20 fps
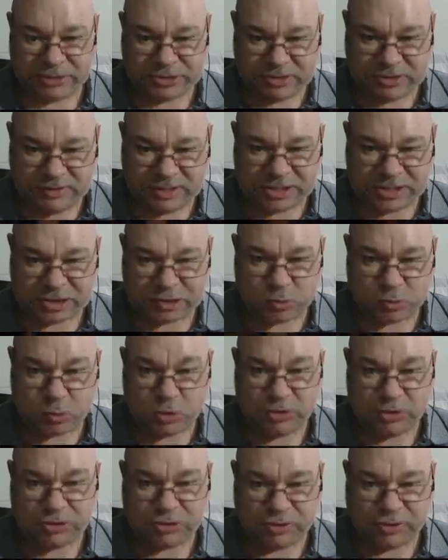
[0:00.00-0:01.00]
So they're just
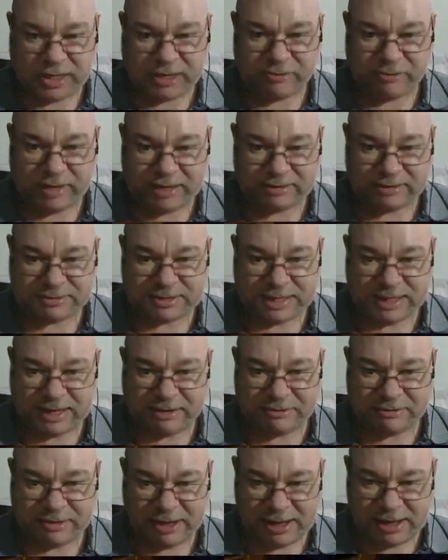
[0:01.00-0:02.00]
wandering around
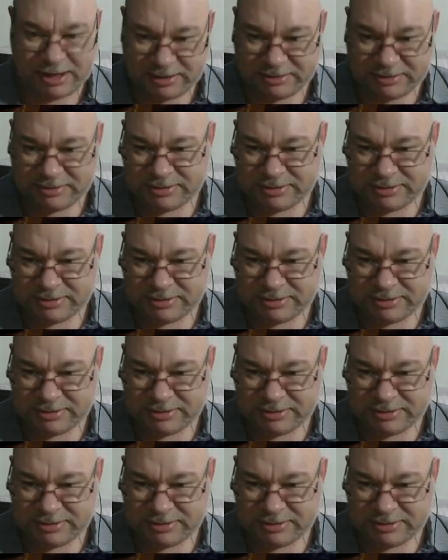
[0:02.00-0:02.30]
down there,